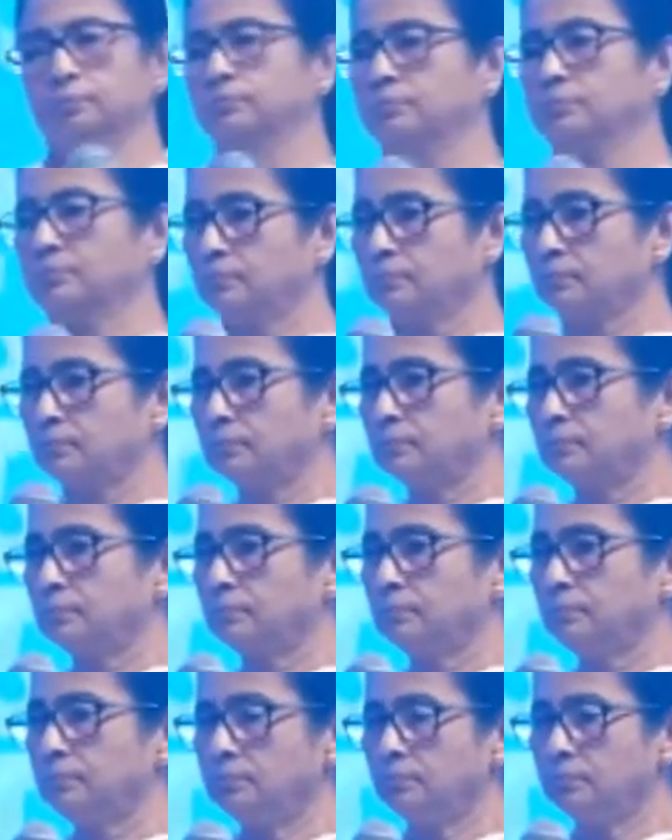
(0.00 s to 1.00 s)

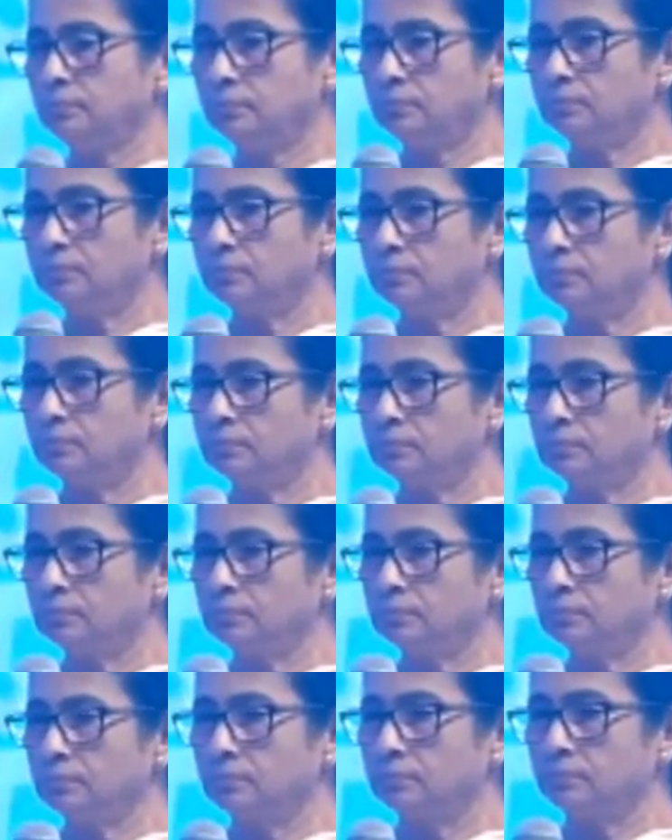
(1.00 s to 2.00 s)

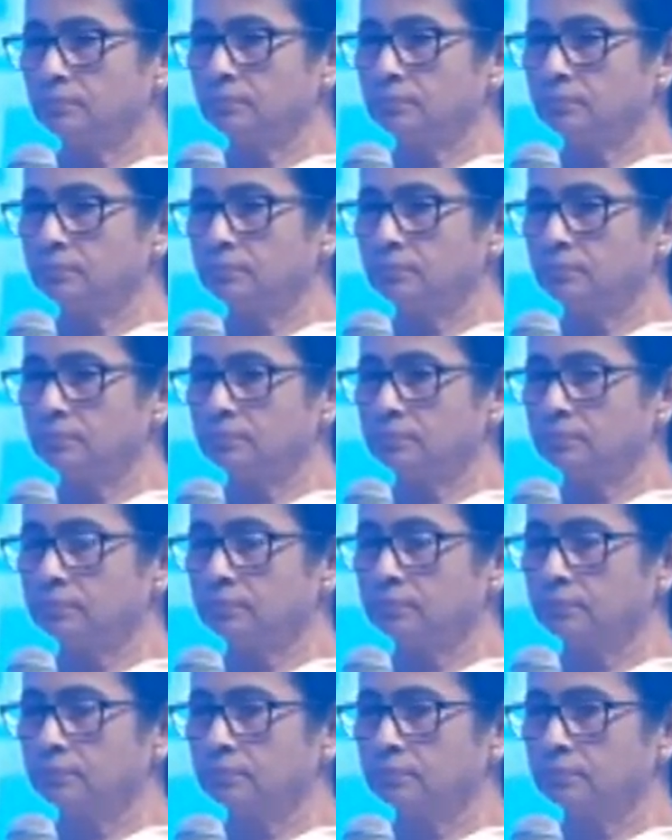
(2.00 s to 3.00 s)

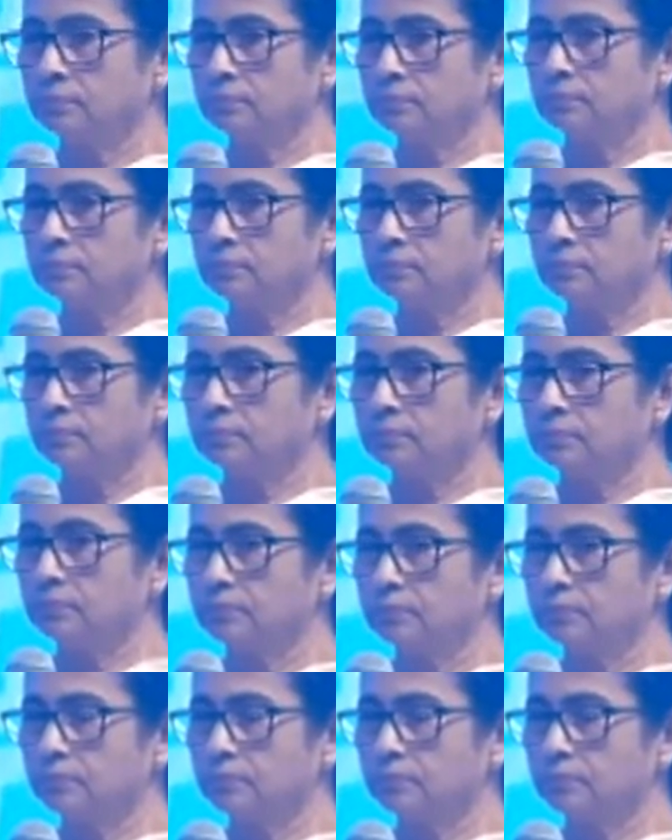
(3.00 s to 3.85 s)
(silence)